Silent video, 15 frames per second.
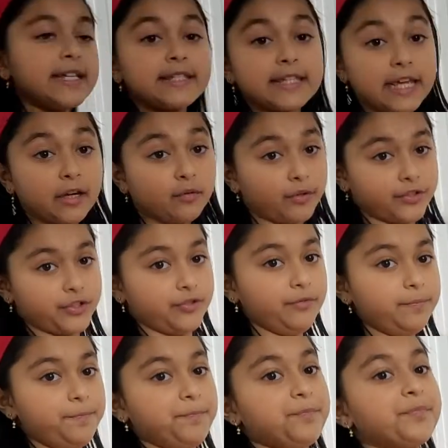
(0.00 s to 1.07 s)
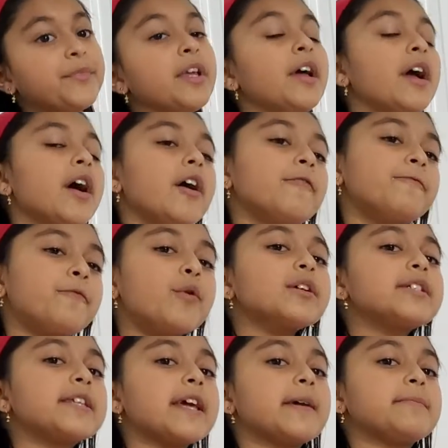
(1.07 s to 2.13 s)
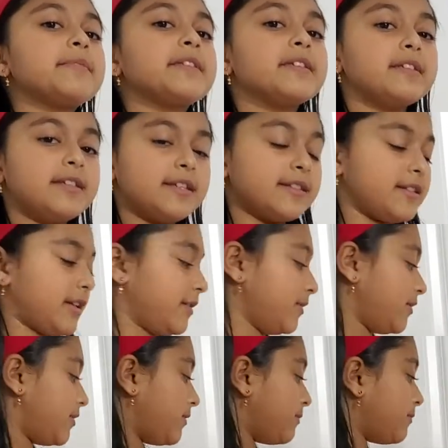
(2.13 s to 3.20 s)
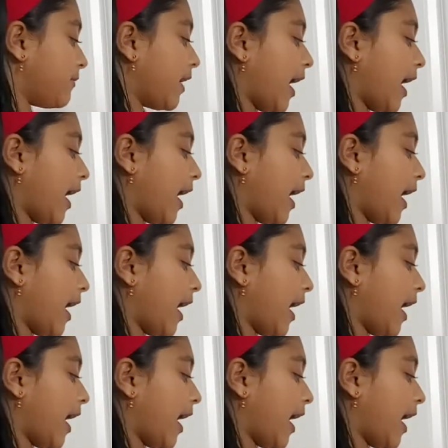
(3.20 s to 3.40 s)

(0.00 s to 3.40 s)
is equal to force times distance